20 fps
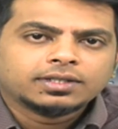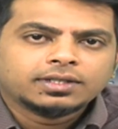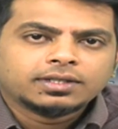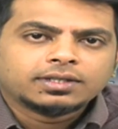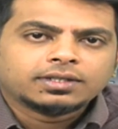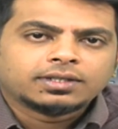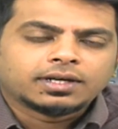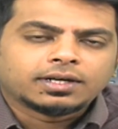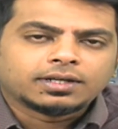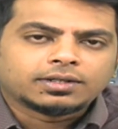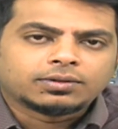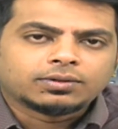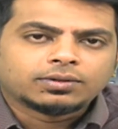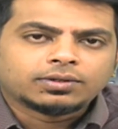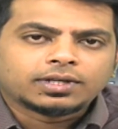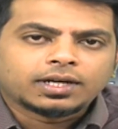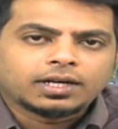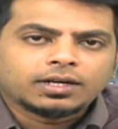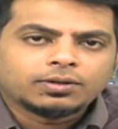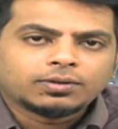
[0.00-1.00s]
that could tell
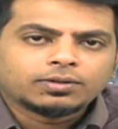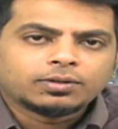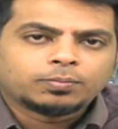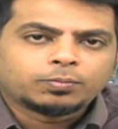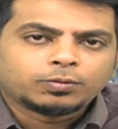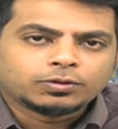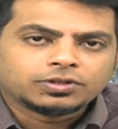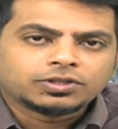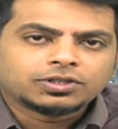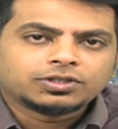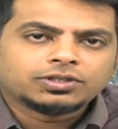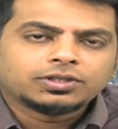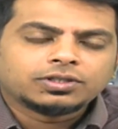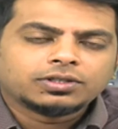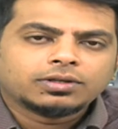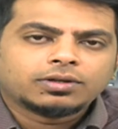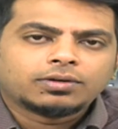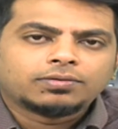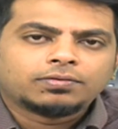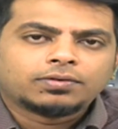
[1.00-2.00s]
you the position
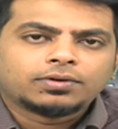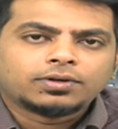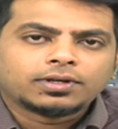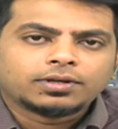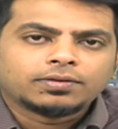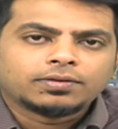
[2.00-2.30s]
of whatever you're